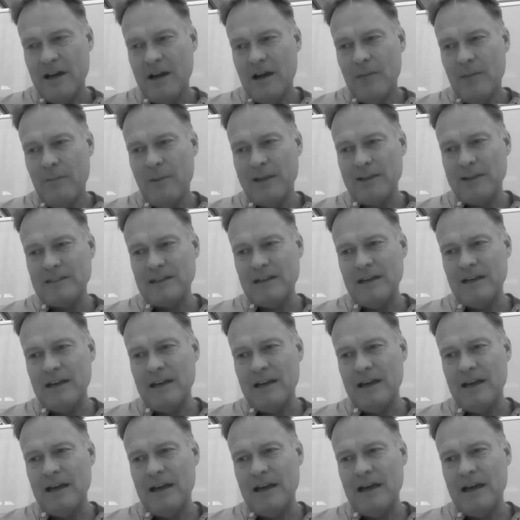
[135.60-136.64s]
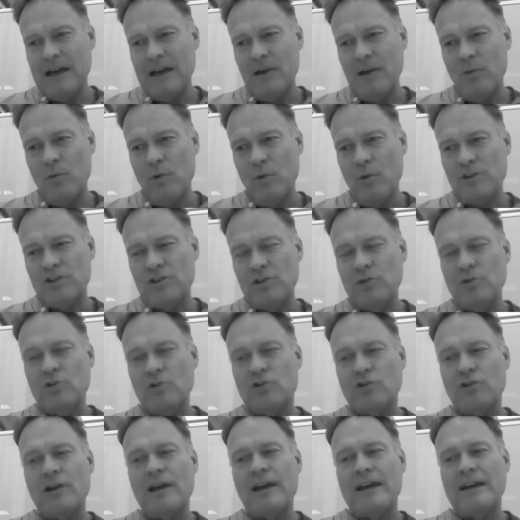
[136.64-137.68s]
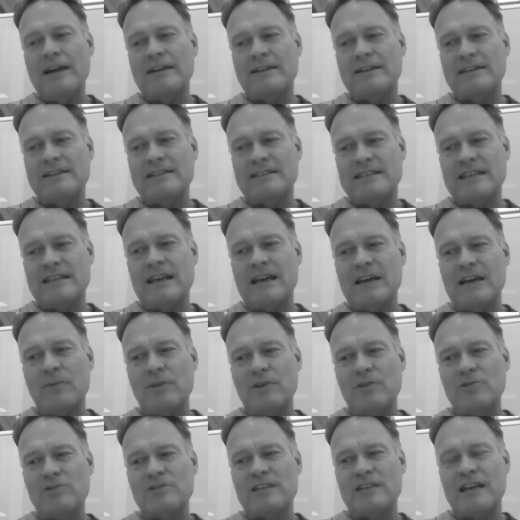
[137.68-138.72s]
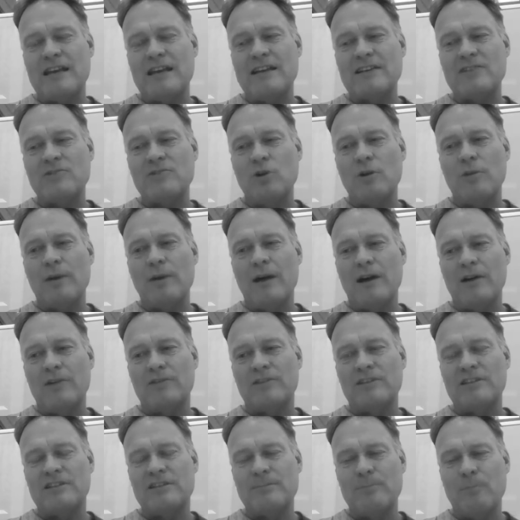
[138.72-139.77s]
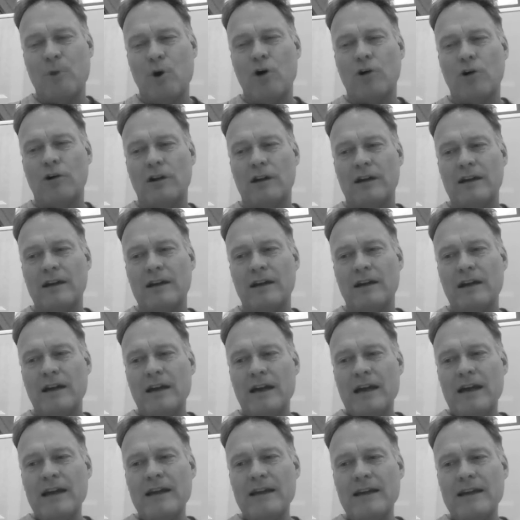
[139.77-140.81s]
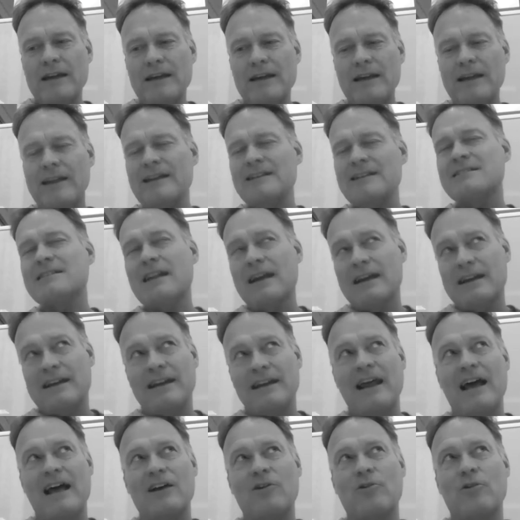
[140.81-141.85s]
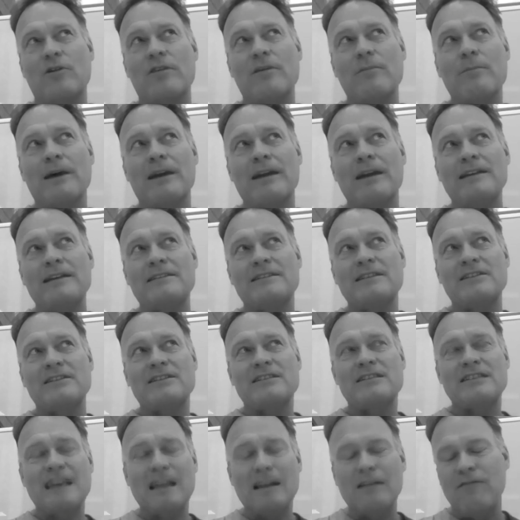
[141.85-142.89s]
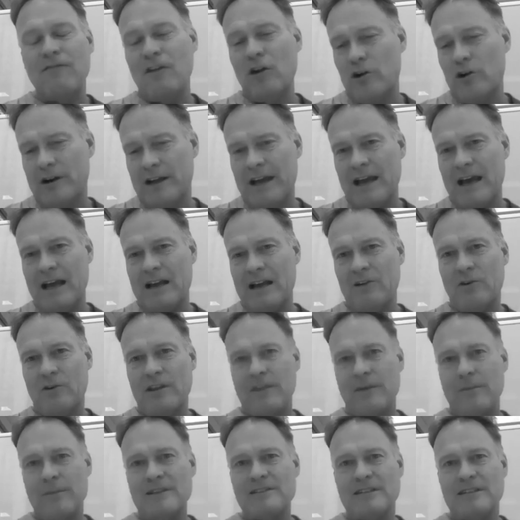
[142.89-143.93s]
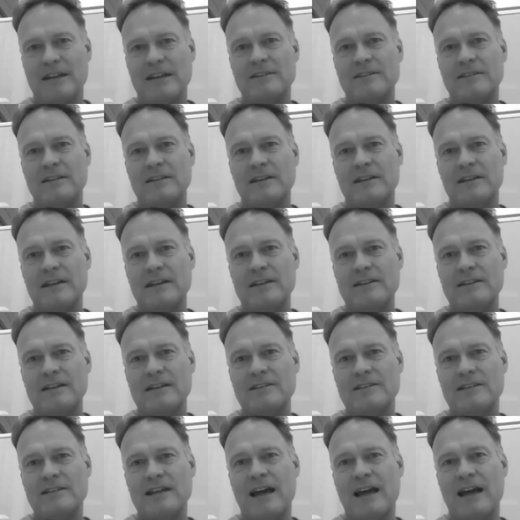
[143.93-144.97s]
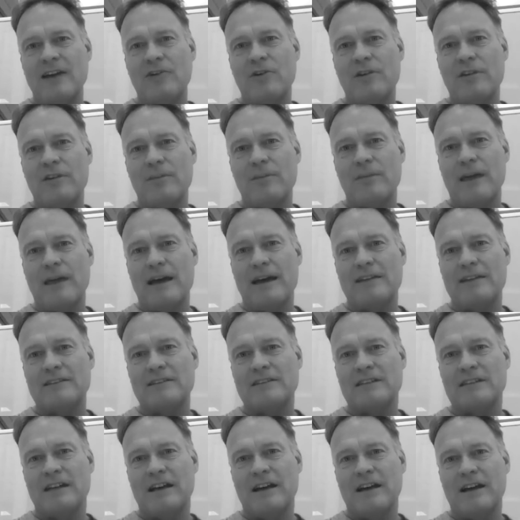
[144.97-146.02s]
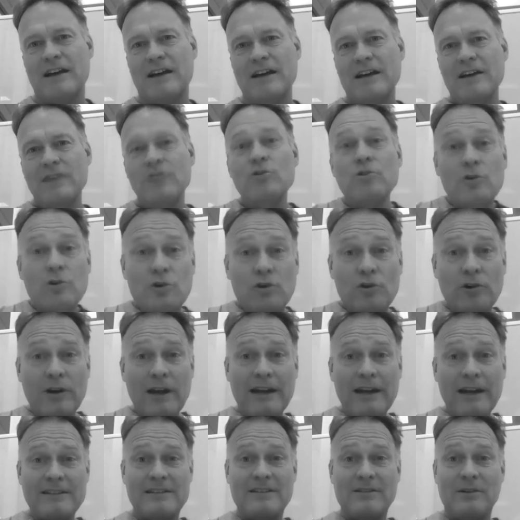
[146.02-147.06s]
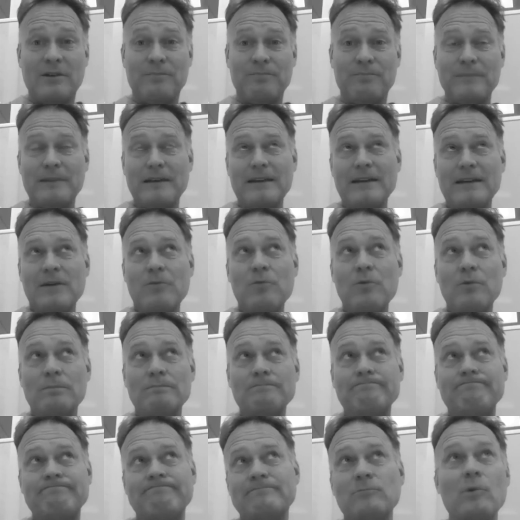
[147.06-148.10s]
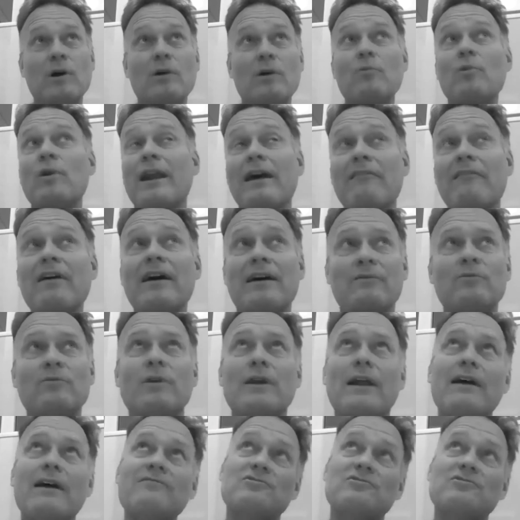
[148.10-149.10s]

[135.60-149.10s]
but what you create instead, when you're saying it's all about this model, it is like an algorithm, but it's a self-learning algorithm, isn't it? It's an algorithm that you create. What I've